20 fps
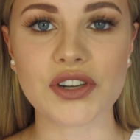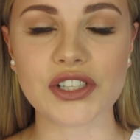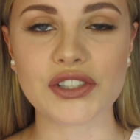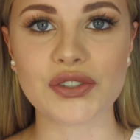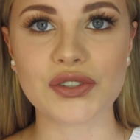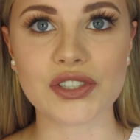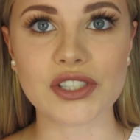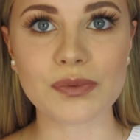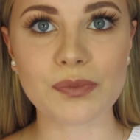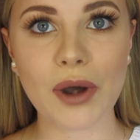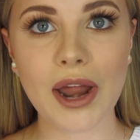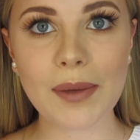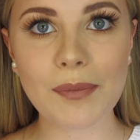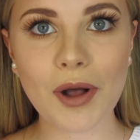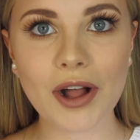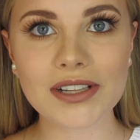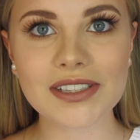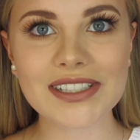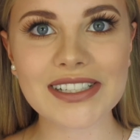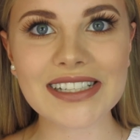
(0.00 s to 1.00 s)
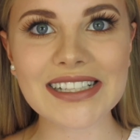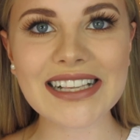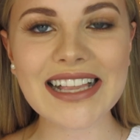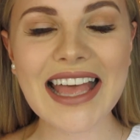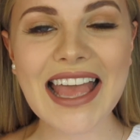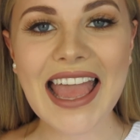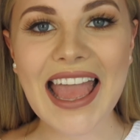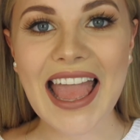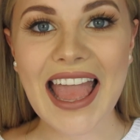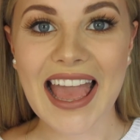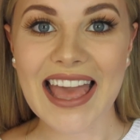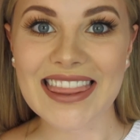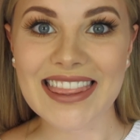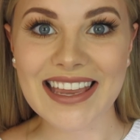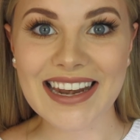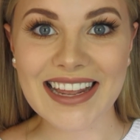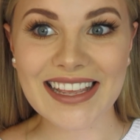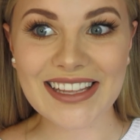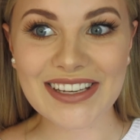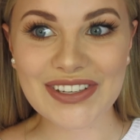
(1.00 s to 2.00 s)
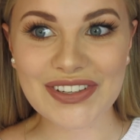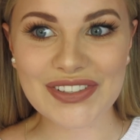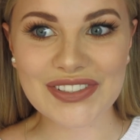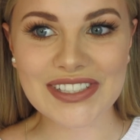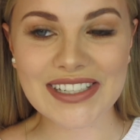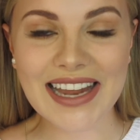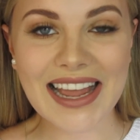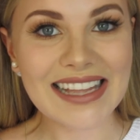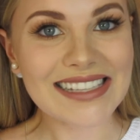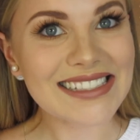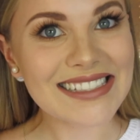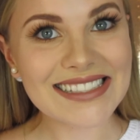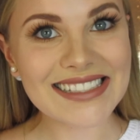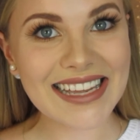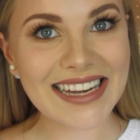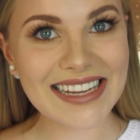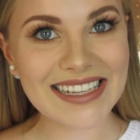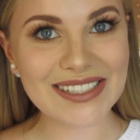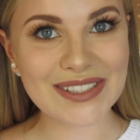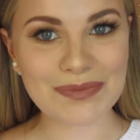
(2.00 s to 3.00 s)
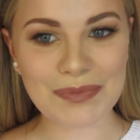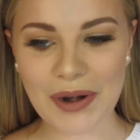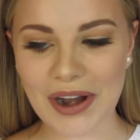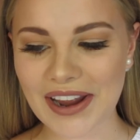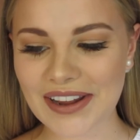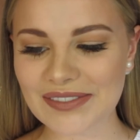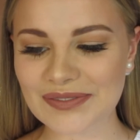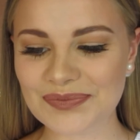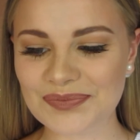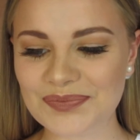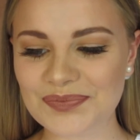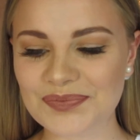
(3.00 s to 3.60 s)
it to a spray bottle and then I can use it as a setting spray.